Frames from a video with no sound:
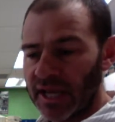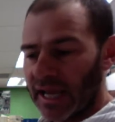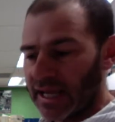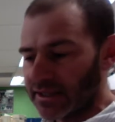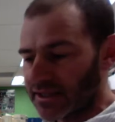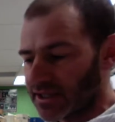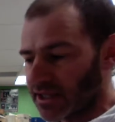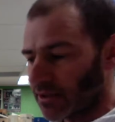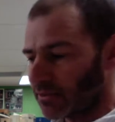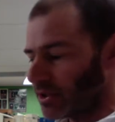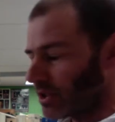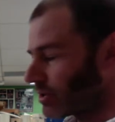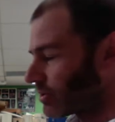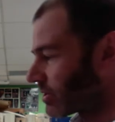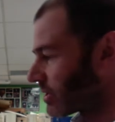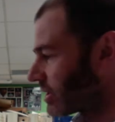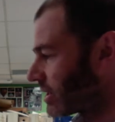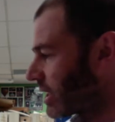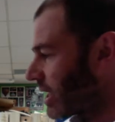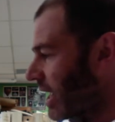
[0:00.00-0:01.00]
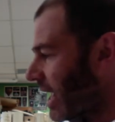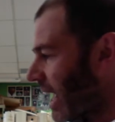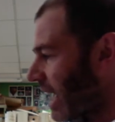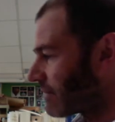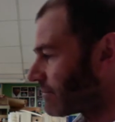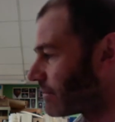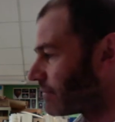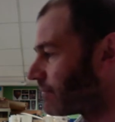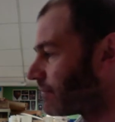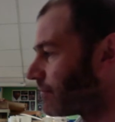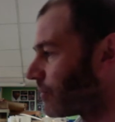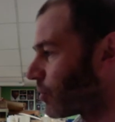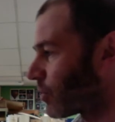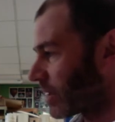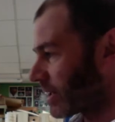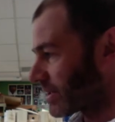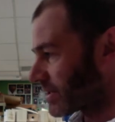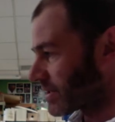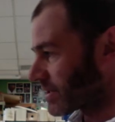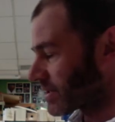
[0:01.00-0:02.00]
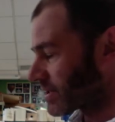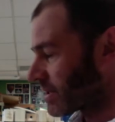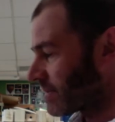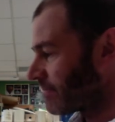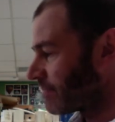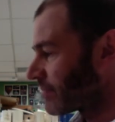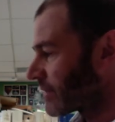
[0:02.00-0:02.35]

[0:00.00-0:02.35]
and someone who could have a voice.